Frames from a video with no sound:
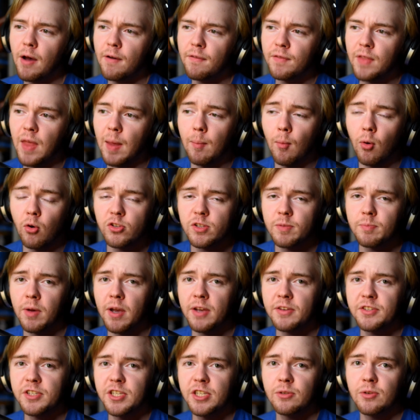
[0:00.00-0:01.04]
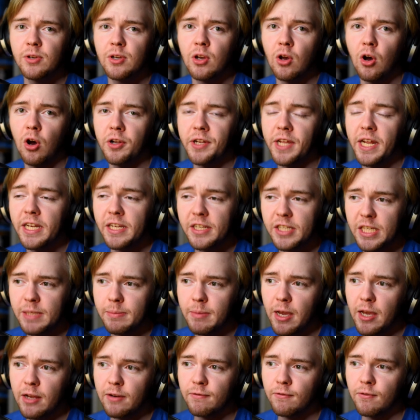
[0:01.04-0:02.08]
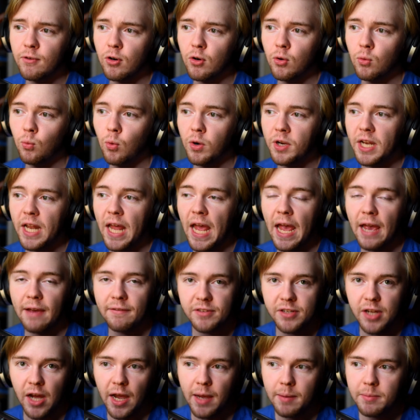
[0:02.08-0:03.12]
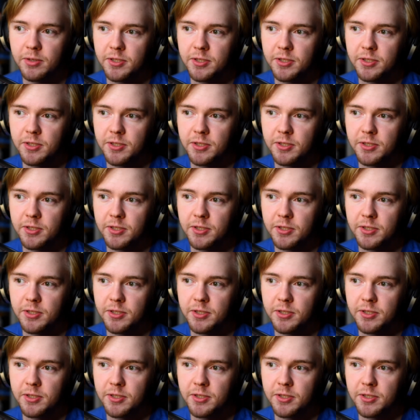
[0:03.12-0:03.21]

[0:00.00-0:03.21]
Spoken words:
that multiplies healing on any teammate for 1.5 times,